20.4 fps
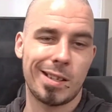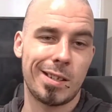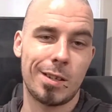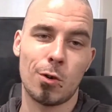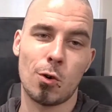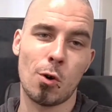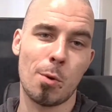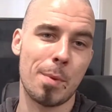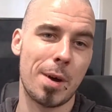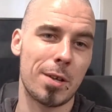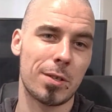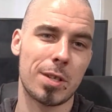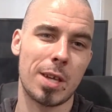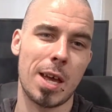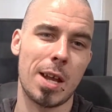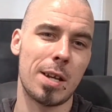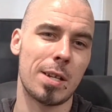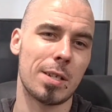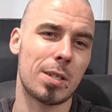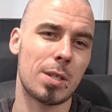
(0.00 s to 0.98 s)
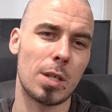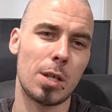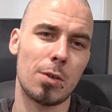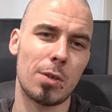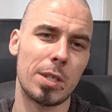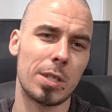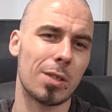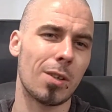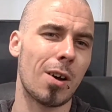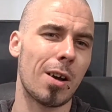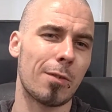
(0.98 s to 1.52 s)
you're almost getting a
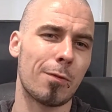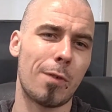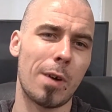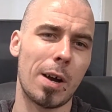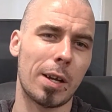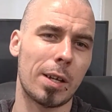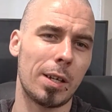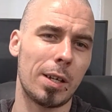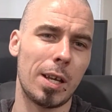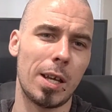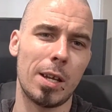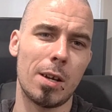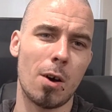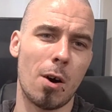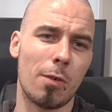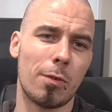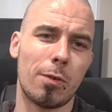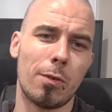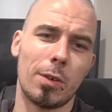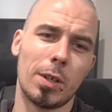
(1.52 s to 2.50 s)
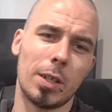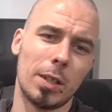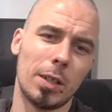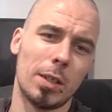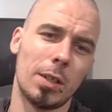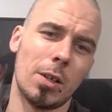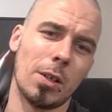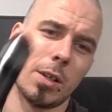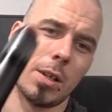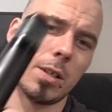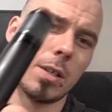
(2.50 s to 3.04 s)
series like fucking hit off of it
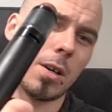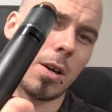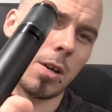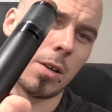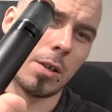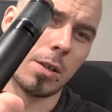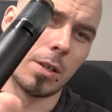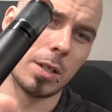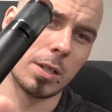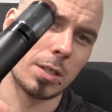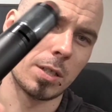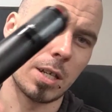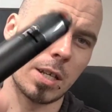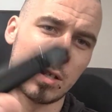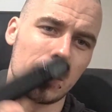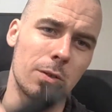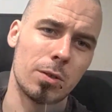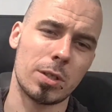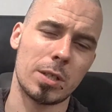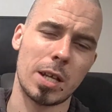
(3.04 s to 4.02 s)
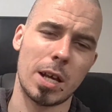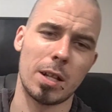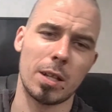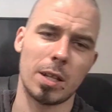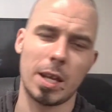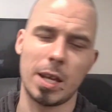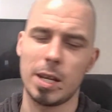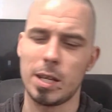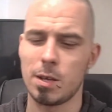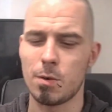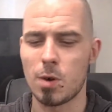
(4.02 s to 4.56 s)
on a single cell
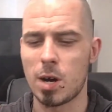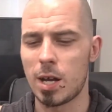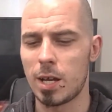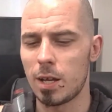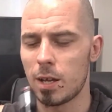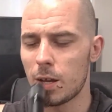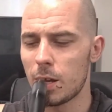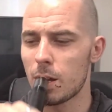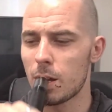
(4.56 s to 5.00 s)
anyway.